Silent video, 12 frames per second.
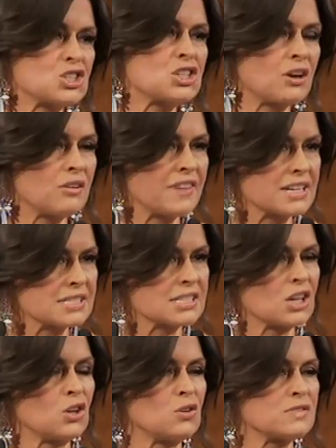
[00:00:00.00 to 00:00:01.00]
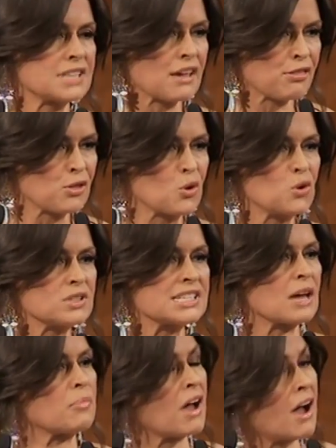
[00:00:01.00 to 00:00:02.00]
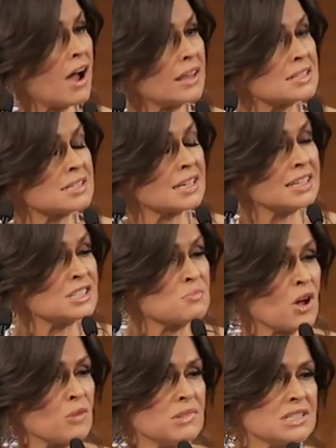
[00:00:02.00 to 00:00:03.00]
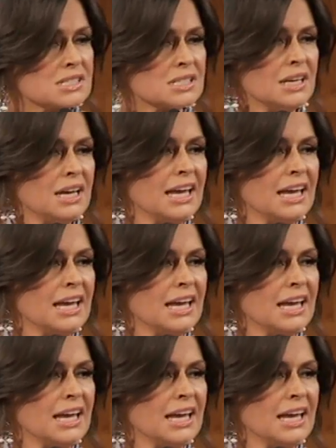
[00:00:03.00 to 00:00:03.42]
share of ourselves, our thoughts, our behind-the-scenes moments,